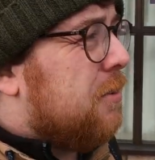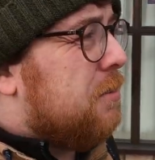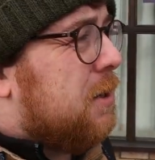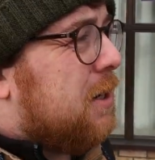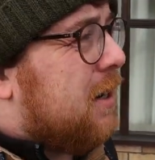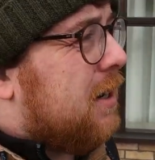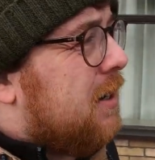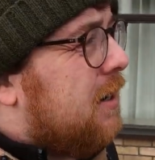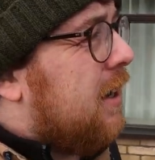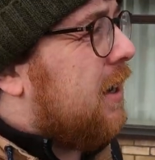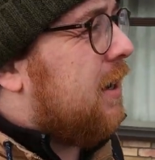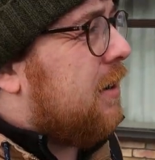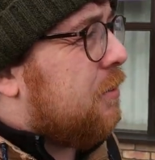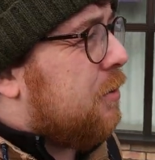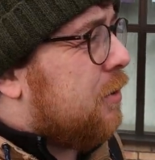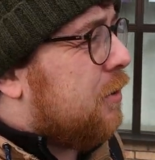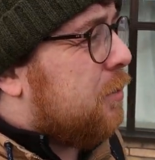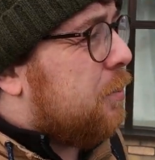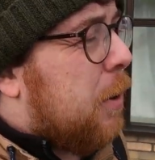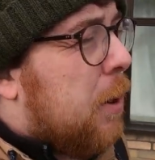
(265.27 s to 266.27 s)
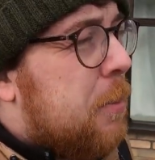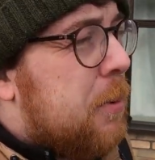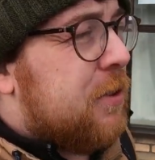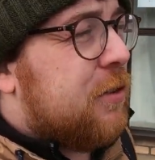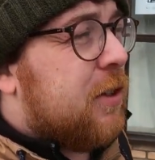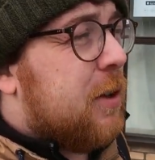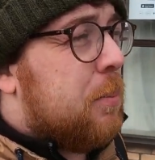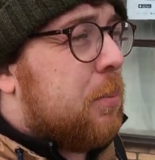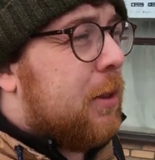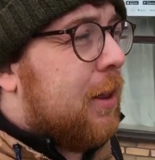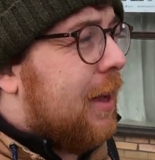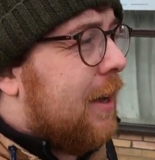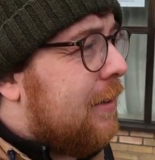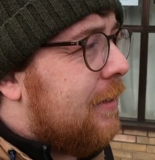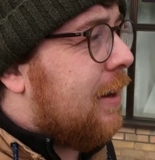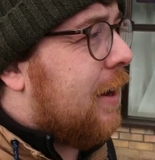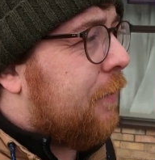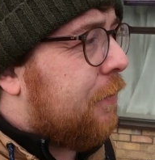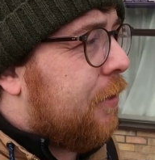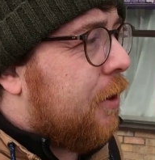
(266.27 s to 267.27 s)
meaning it was purposely
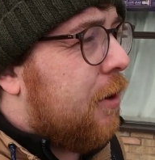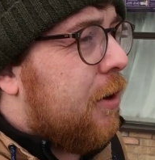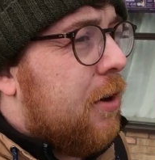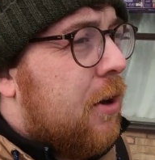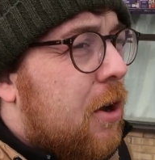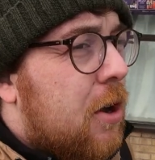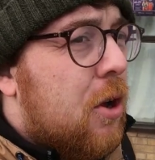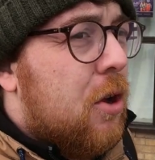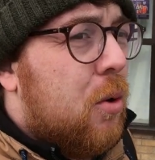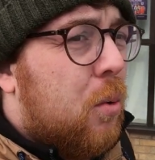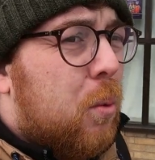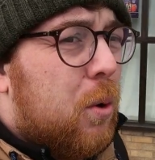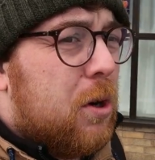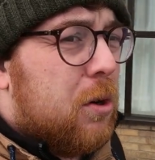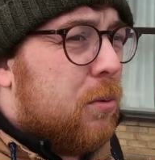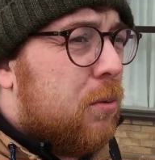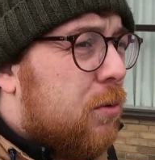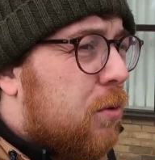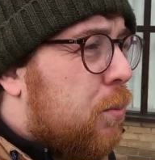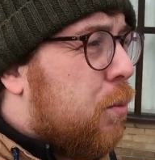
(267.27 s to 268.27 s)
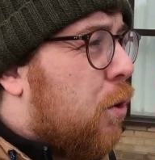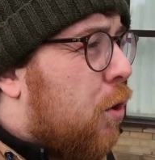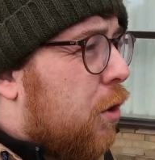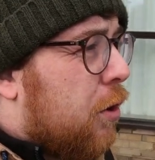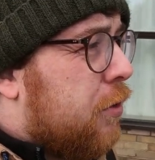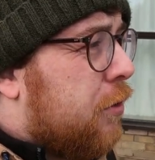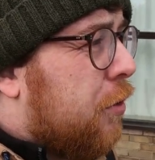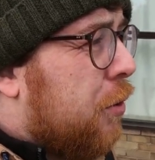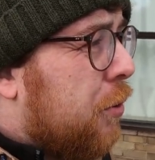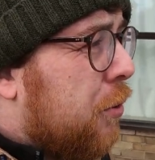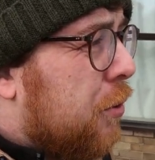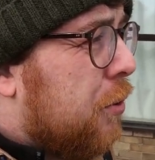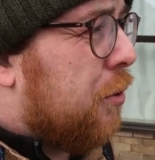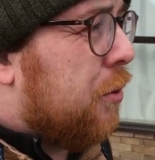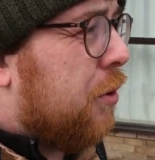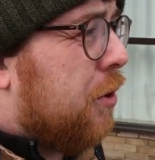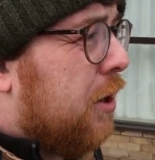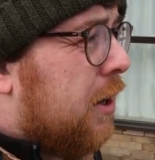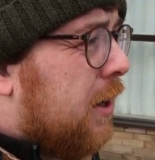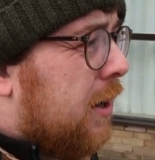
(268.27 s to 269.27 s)
planned after World War
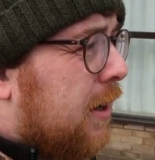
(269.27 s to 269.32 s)
II